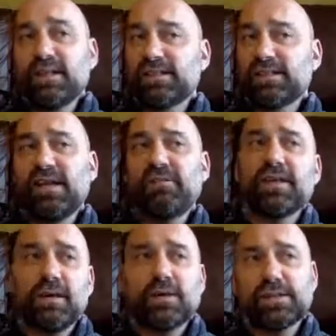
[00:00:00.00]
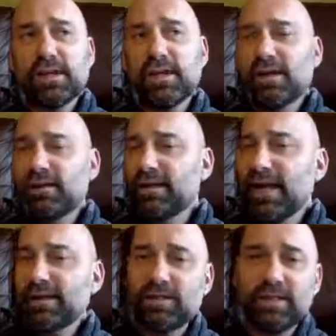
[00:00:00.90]
I just loved it because I kind of
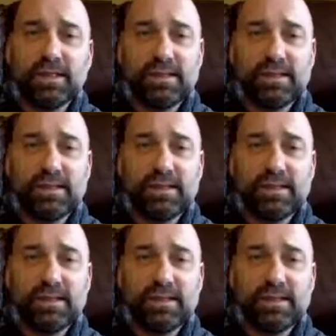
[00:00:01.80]
naturally